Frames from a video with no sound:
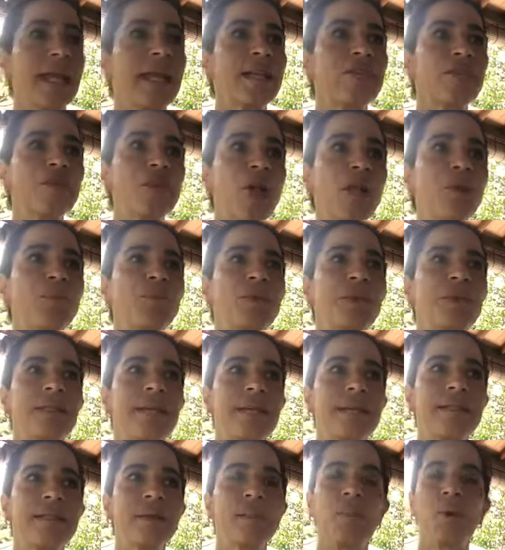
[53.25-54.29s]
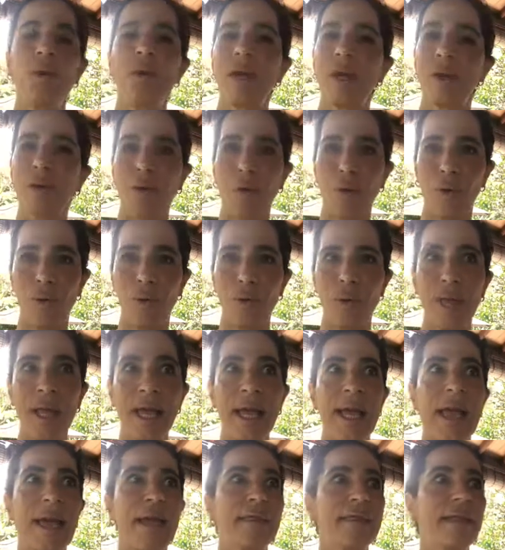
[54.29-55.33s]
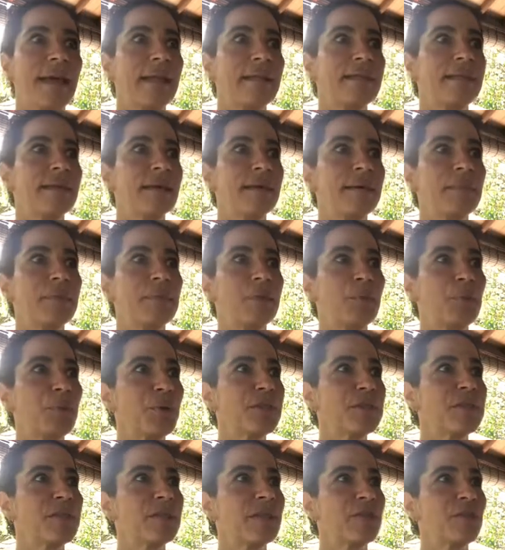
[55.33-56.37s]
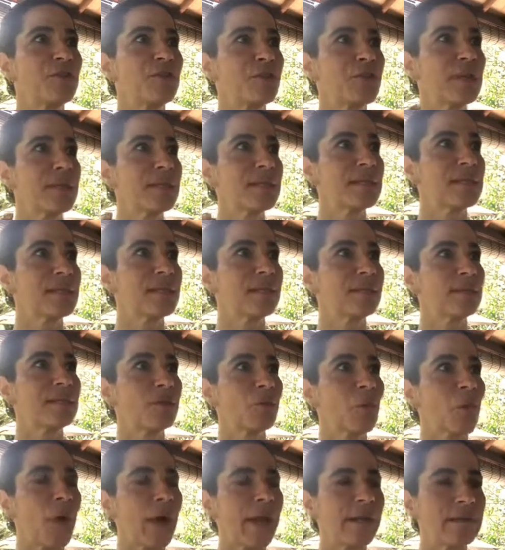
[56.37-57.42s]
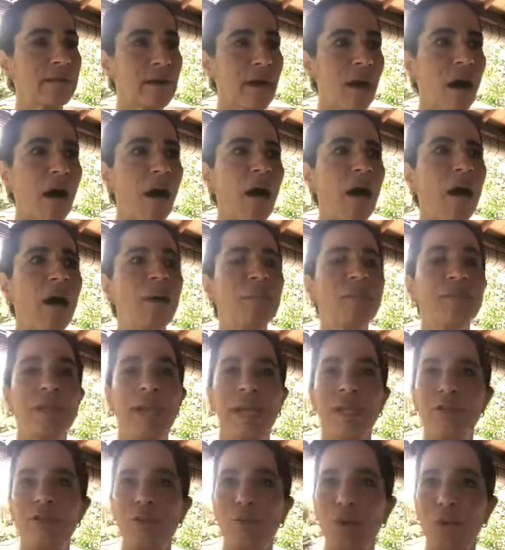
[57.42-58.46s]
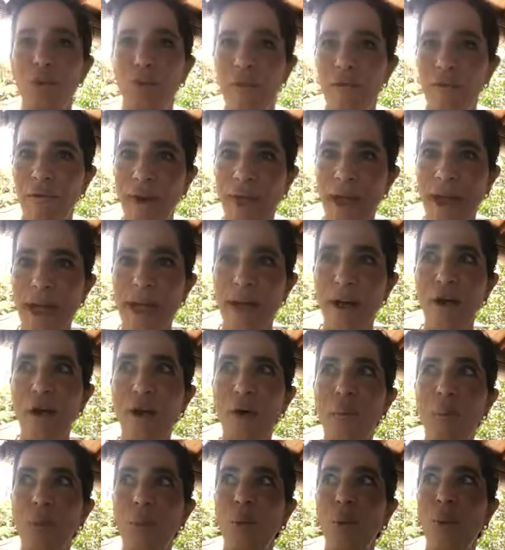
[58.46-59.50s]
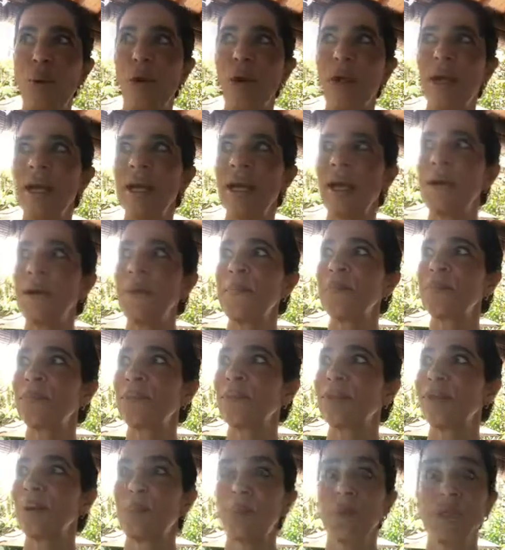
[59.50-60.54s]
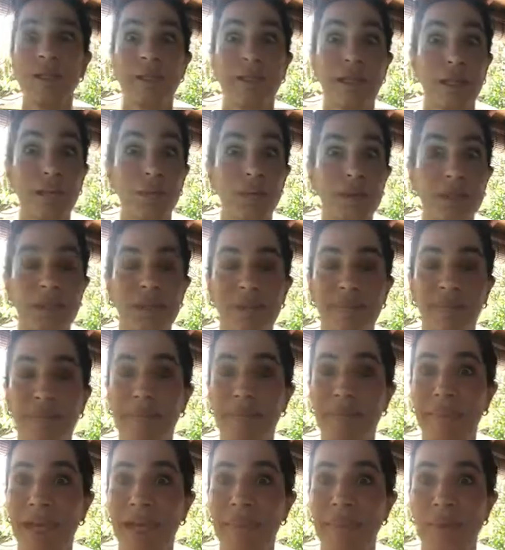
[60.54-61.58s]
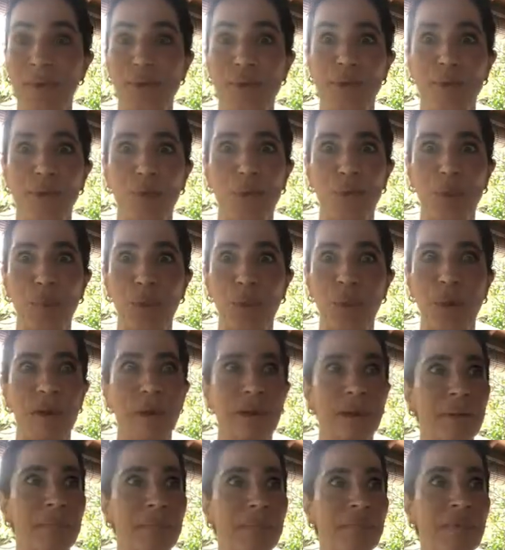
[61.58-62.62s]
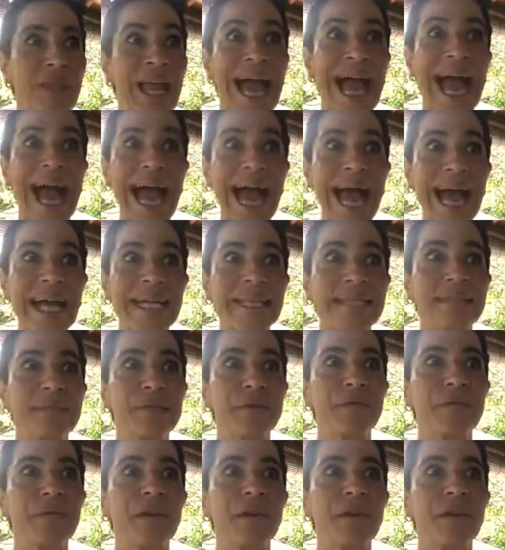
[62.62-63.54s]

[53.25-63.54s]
It's not predictable at all that the person that you considered quite calm and you look for help, or the person that was maybe super active